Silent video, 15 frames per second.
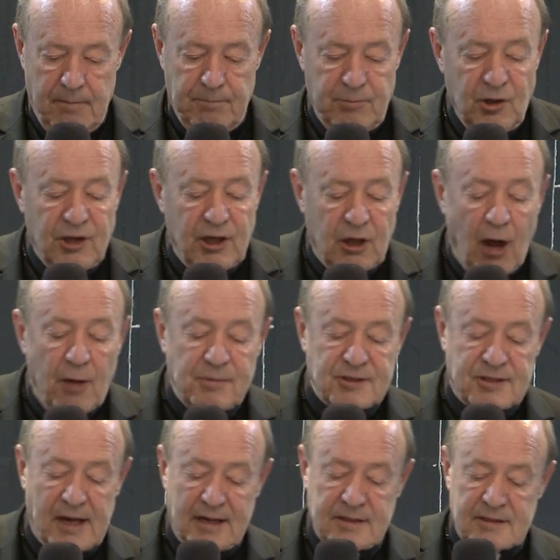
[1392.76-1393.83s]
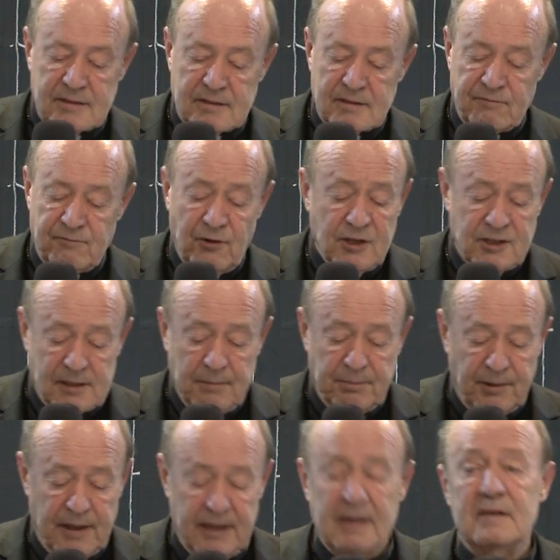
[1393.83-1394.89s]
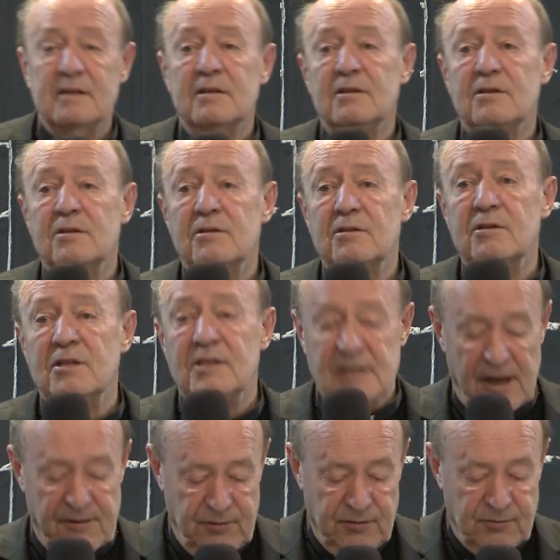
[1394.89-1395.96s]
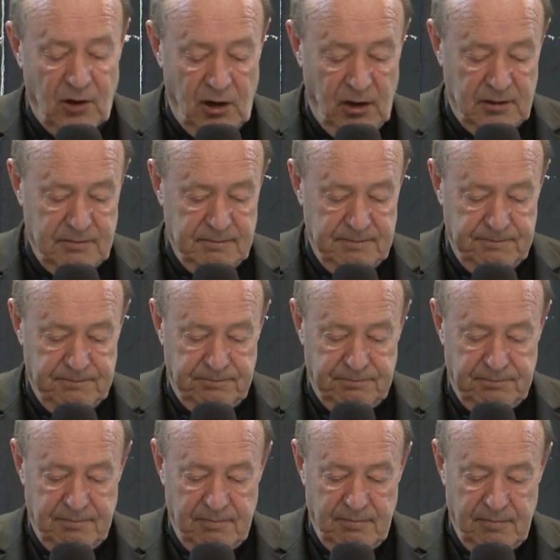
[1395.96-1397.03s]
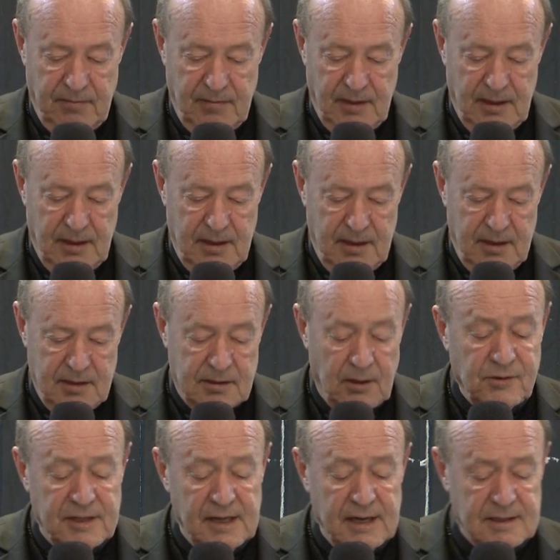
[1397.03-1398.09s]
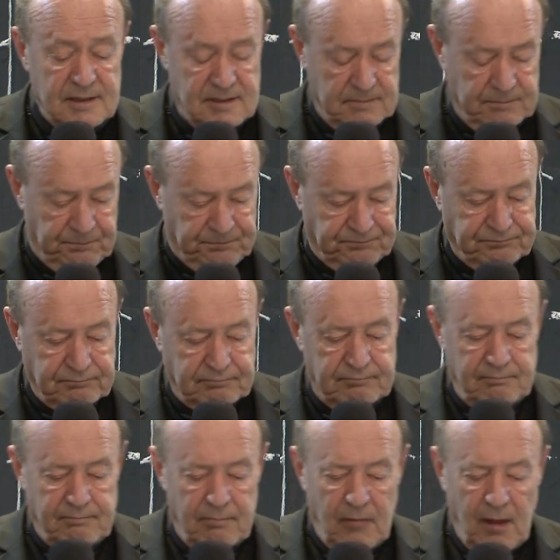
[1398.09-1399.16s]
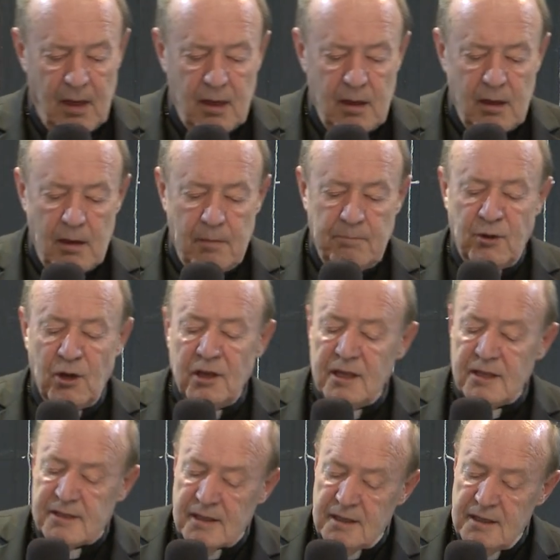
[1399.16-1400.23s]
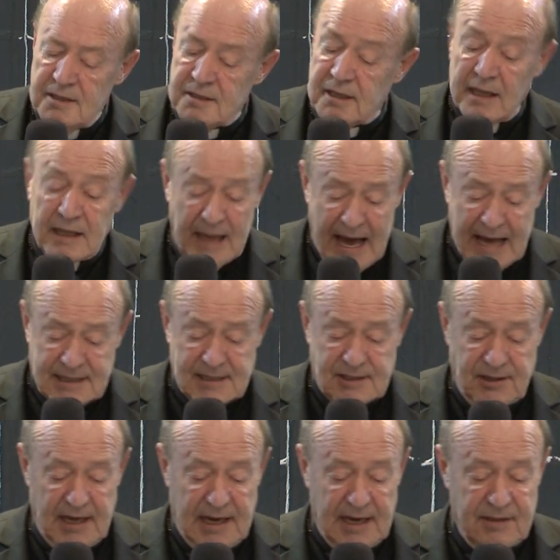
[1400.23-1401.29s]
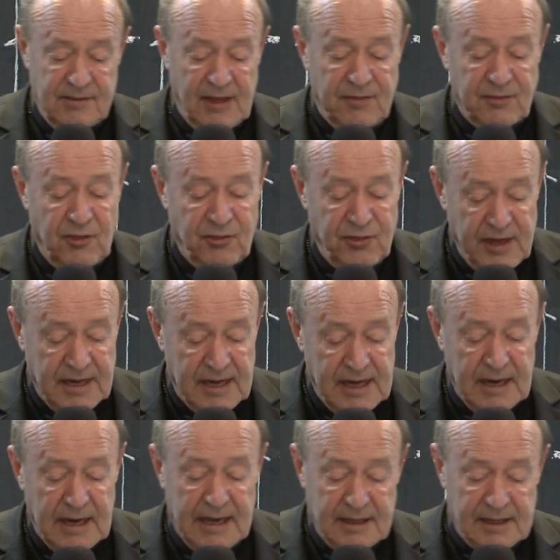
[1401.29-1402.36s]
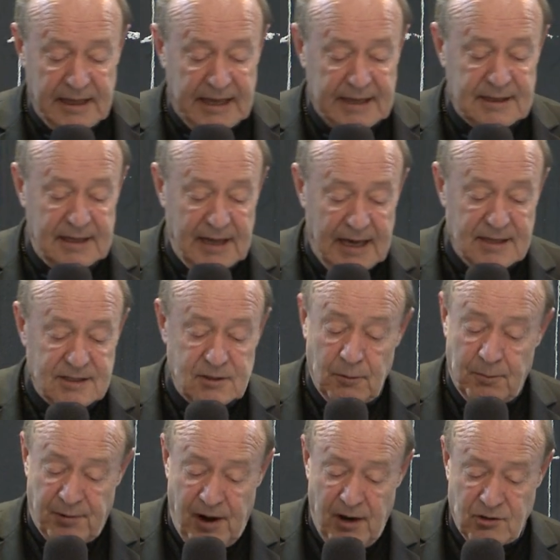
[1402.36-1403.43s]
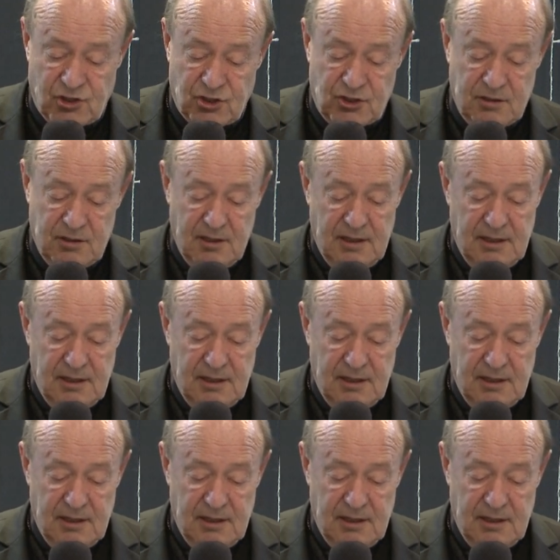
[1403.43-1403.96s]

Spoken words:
Beauty opens us, very simply, to the discovery of God. So he says, beauty is the last thing that the thinking intellect dares to approach,